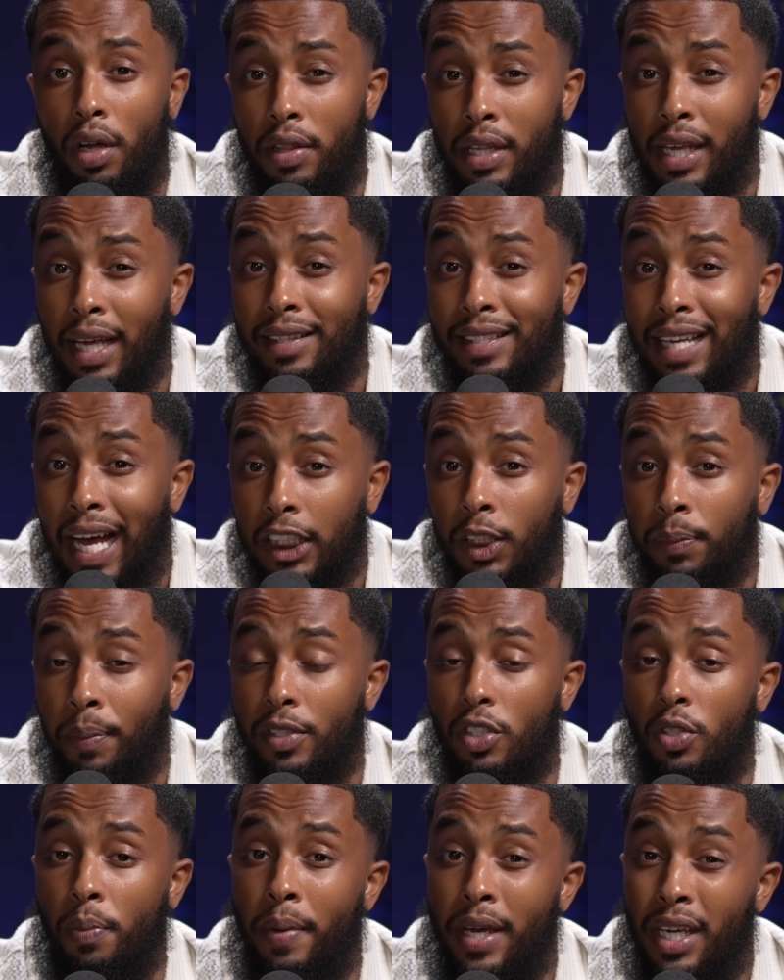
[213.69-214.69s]
The attachment
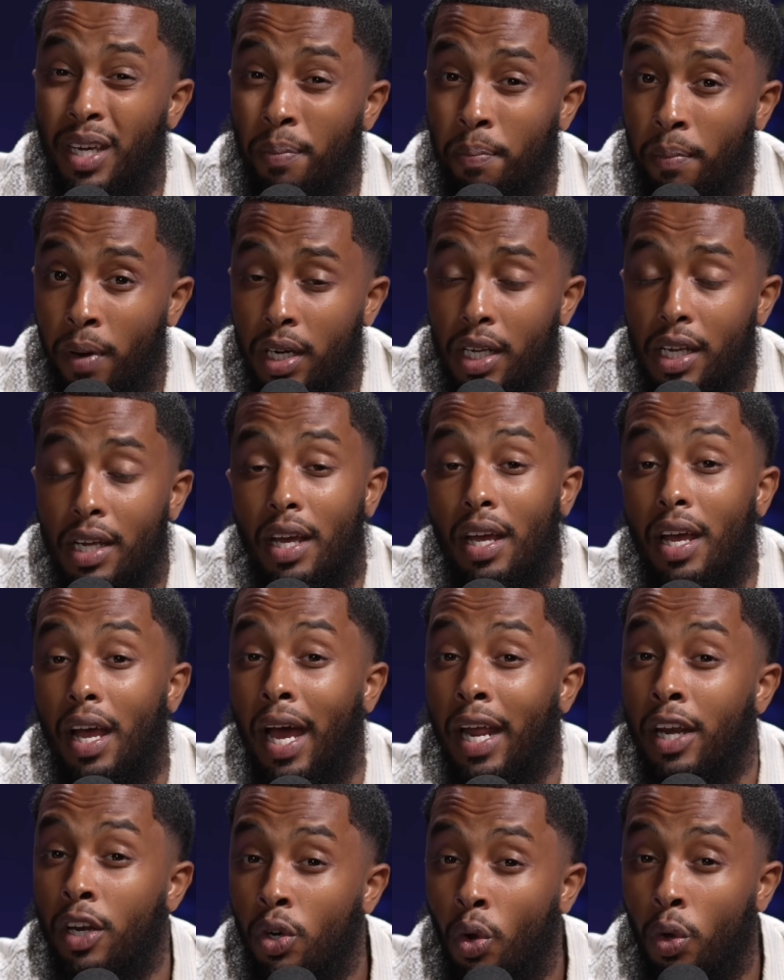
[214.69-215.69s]
to making money
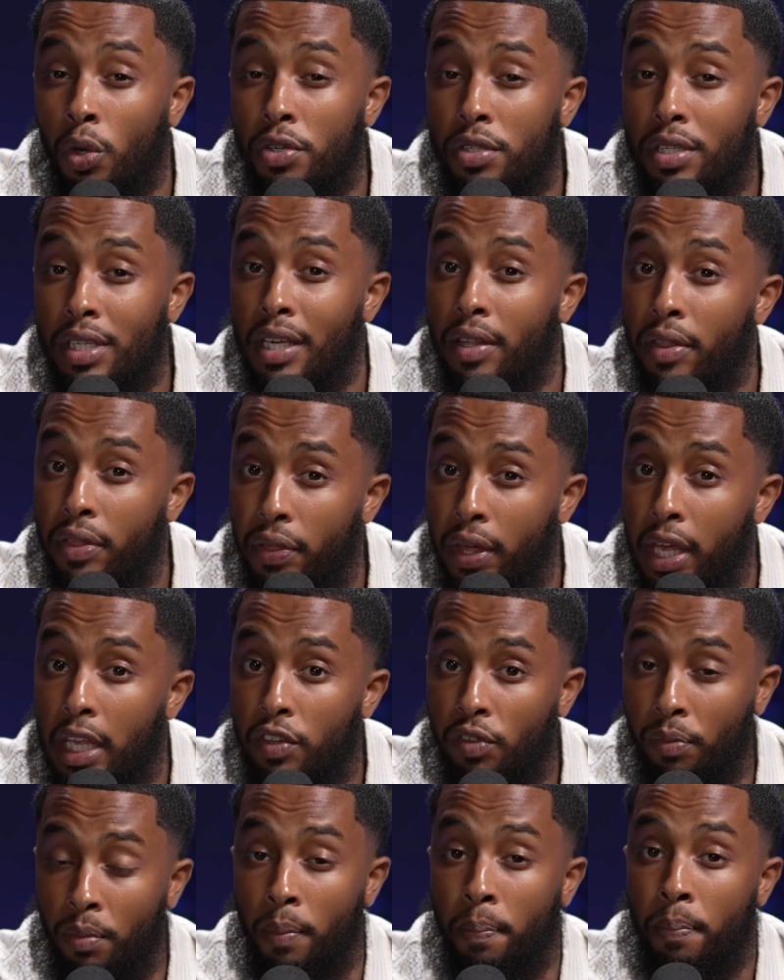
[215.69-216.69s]
and not seeing things
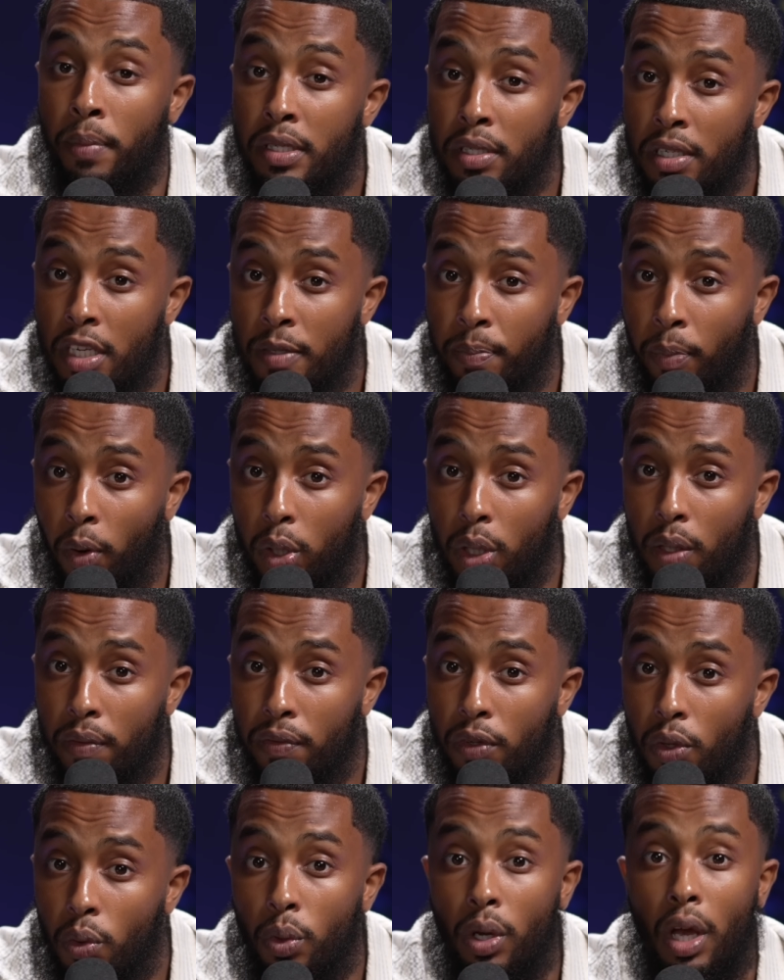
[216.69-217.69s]
from a business point of
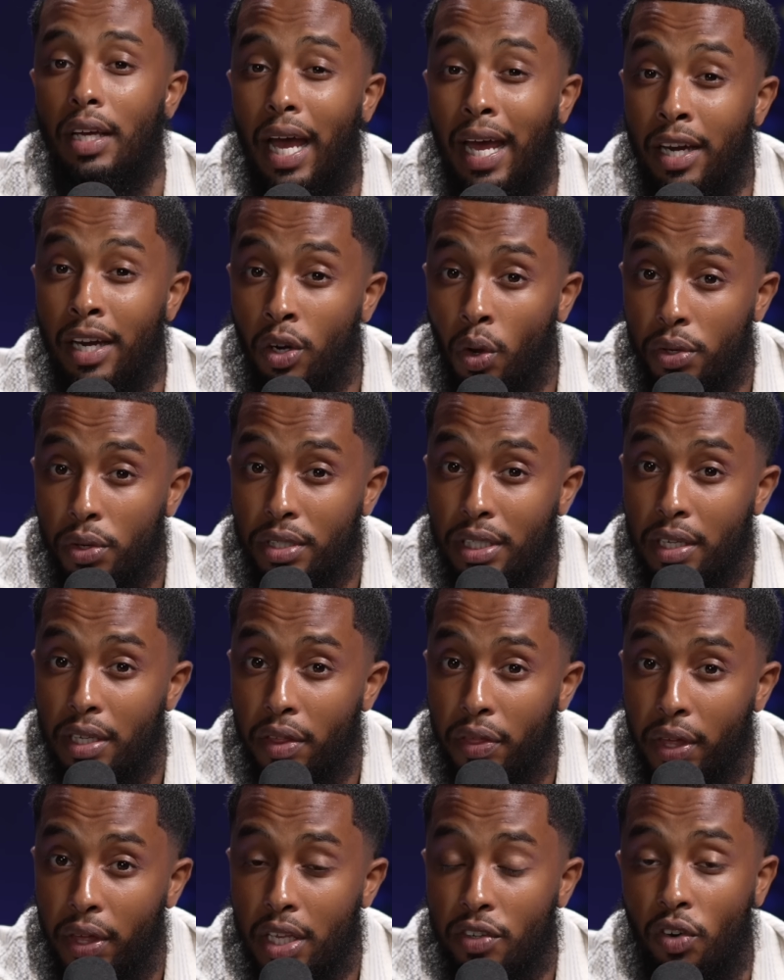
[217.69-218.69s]
view and not seeing
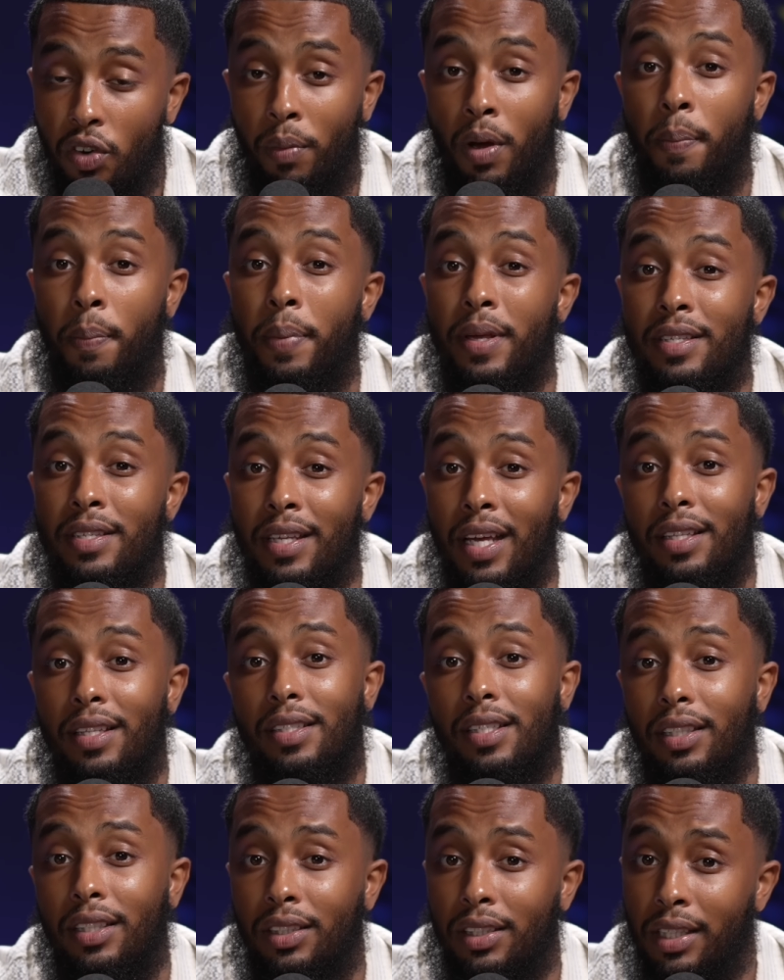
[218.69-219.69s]
things from a
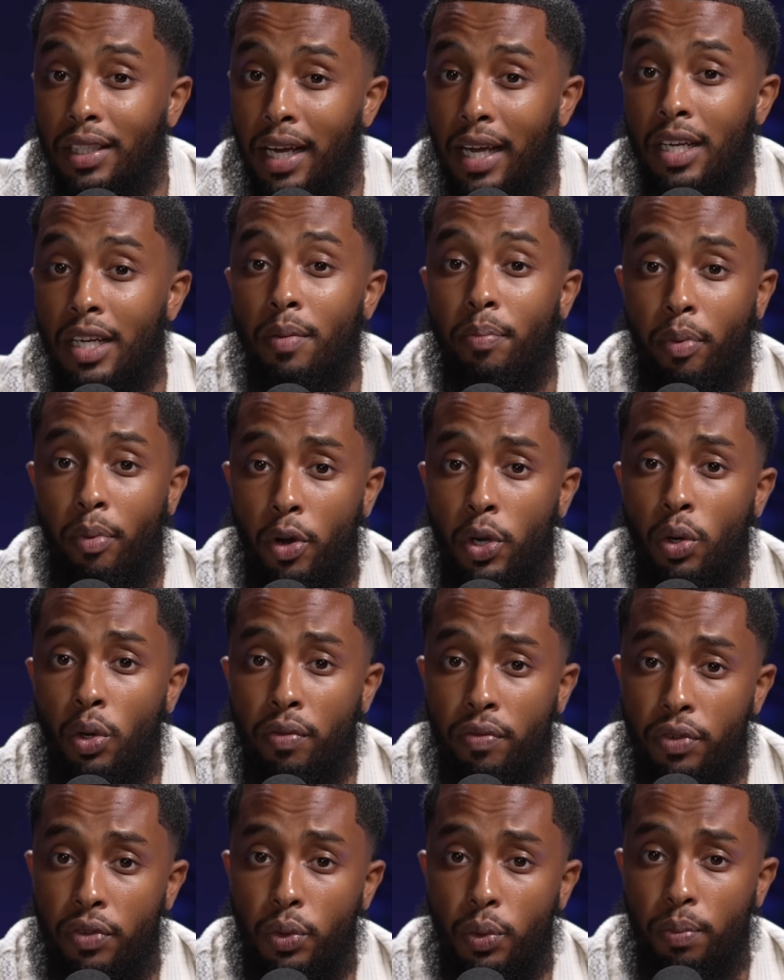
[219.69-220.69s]
percentage gain point of
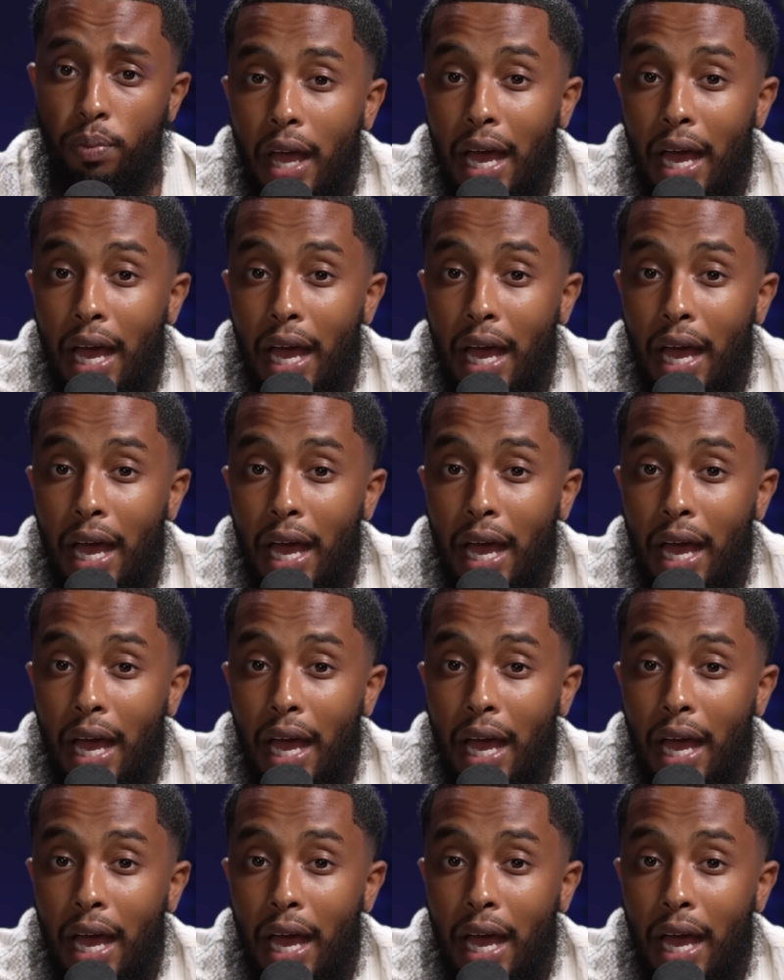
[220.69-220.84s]
view.